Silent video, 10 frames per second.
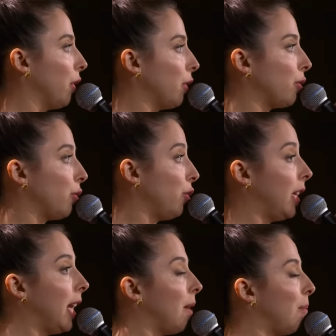so she
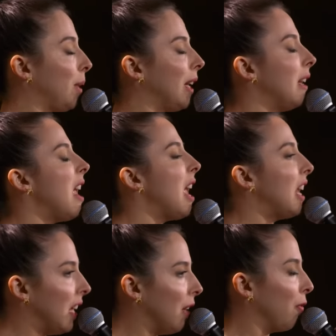can't be in
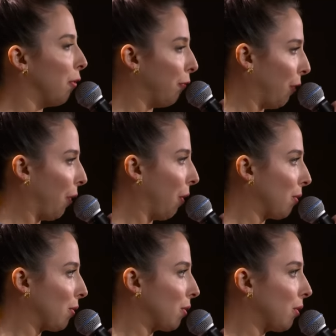any of the
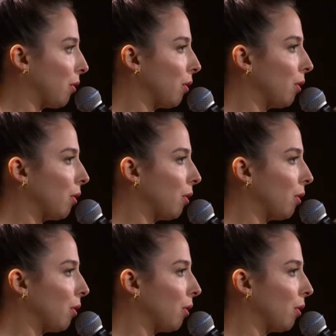photos.